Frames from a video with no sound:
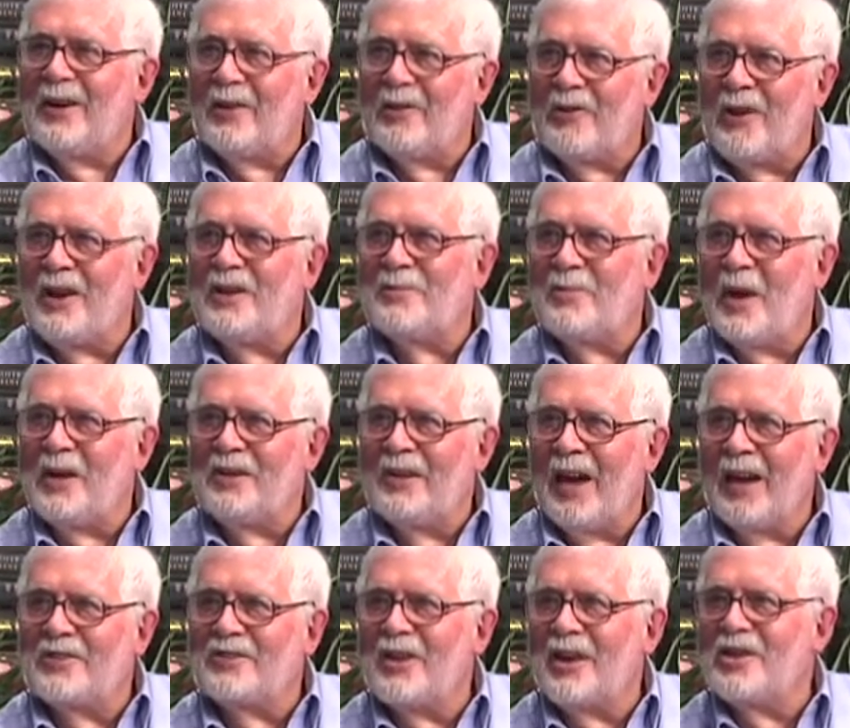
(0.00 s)
raise by
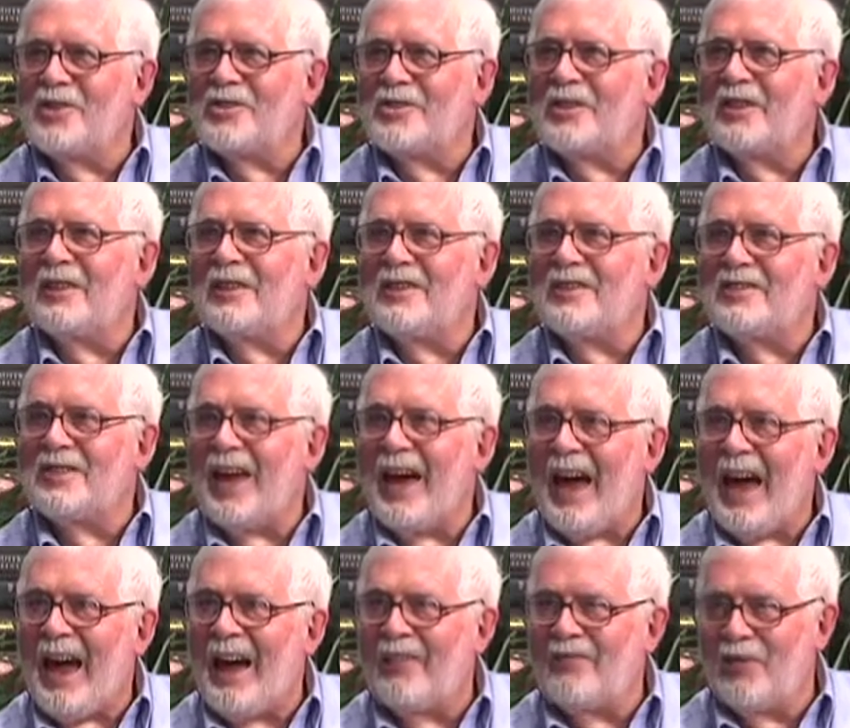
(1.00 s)
taxation at least
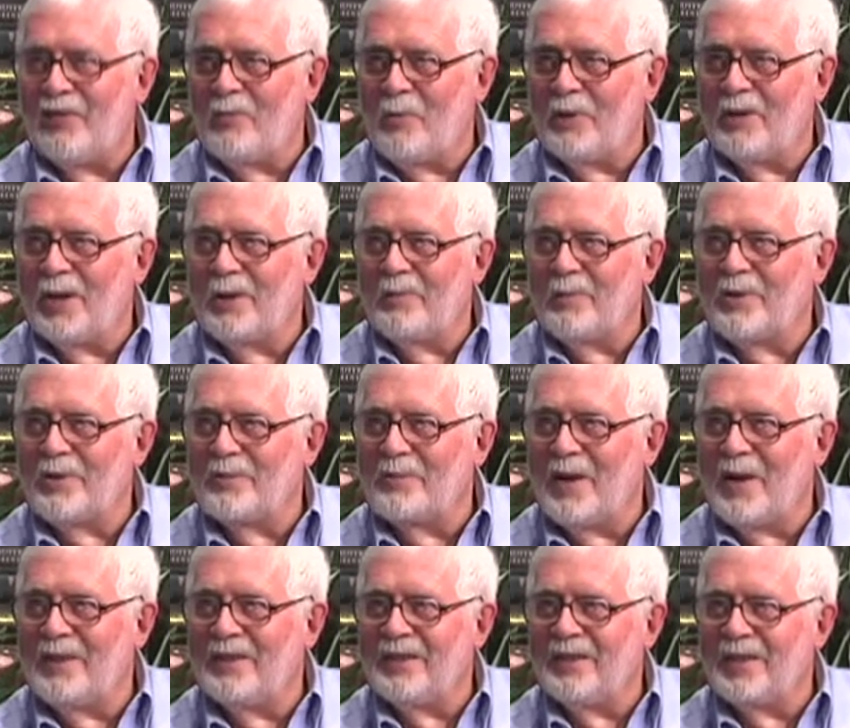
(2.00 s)
half of what they were
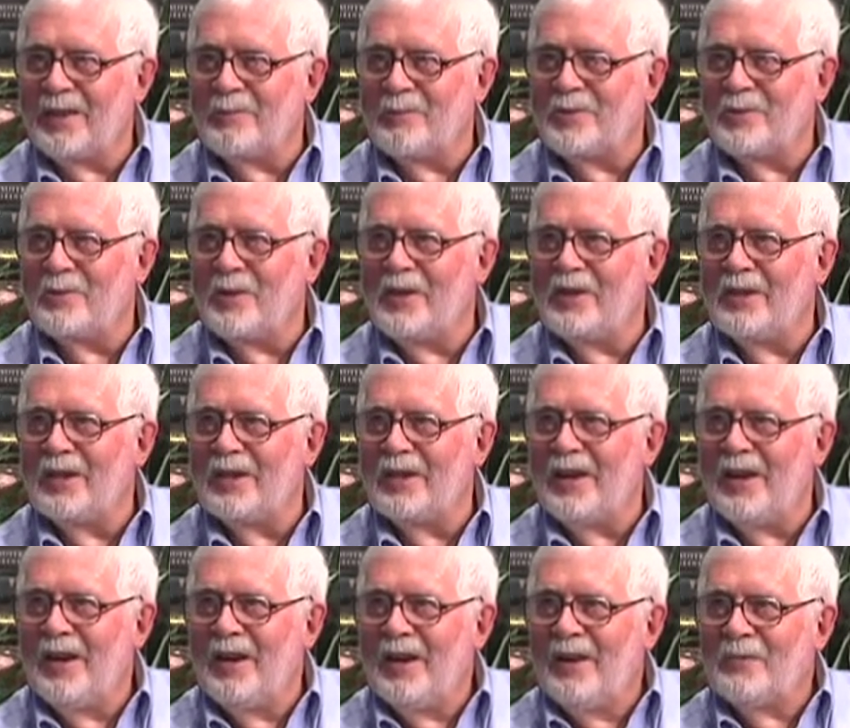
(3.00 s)
spending. They were spending
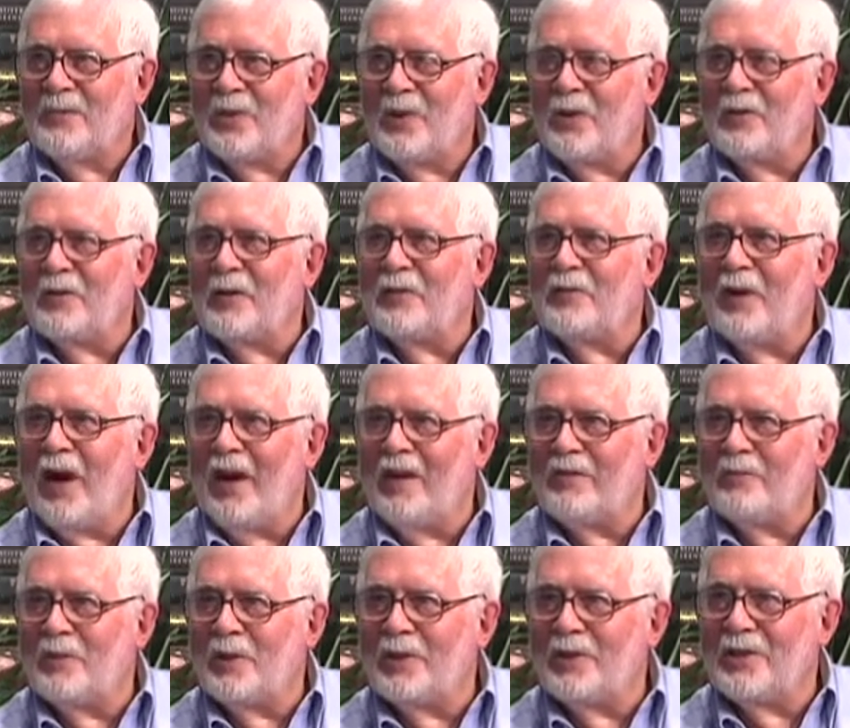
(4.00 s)
over
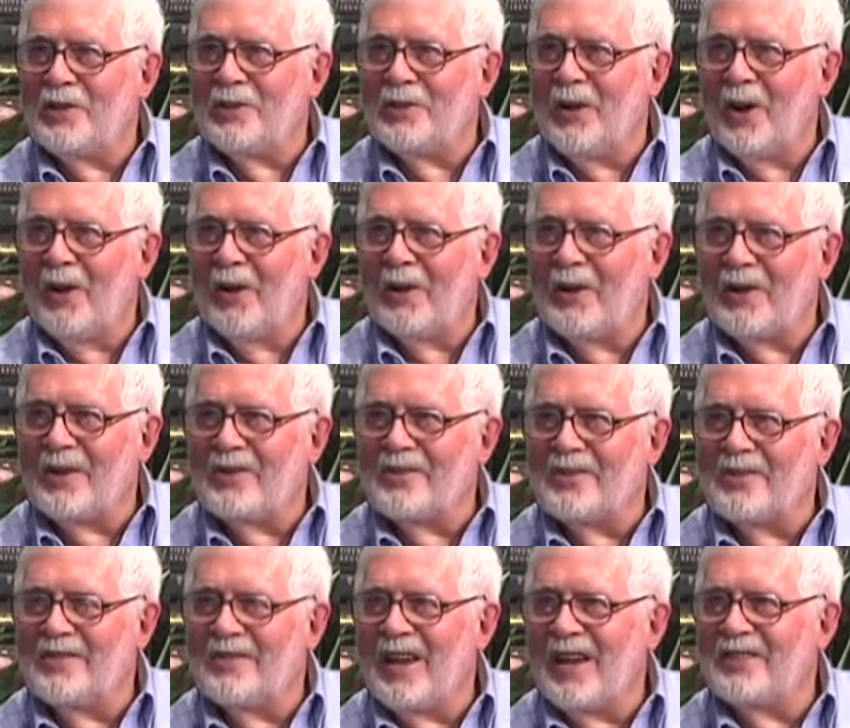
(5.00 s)
$5 billion,
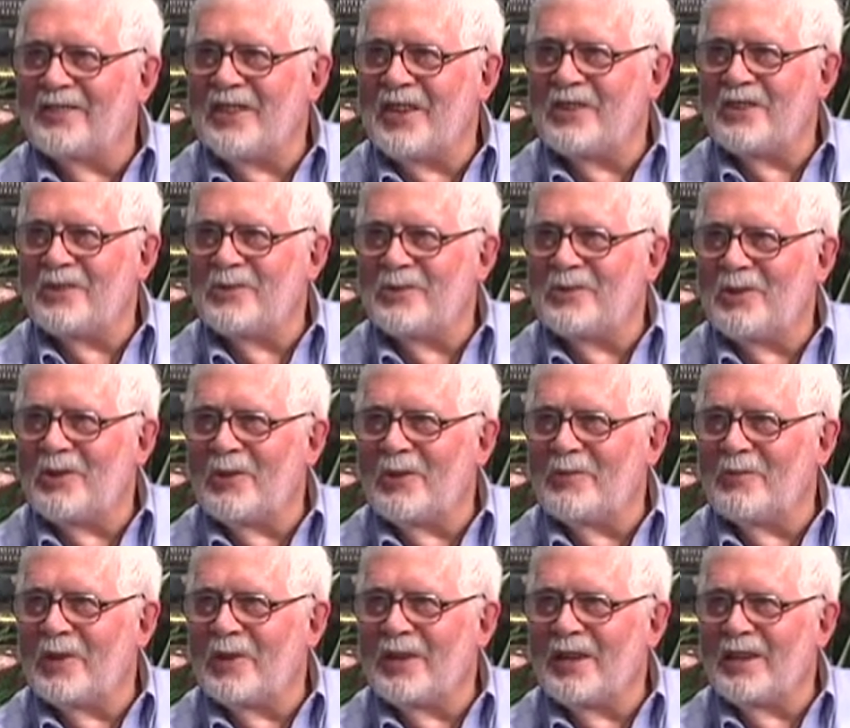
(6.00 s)
and taxation was only
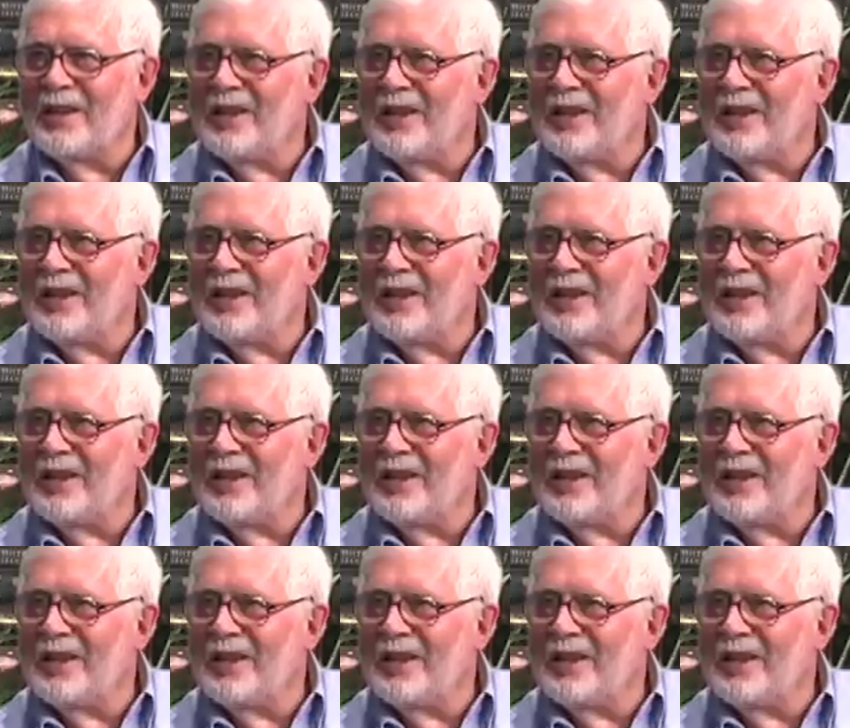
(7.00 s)
bringing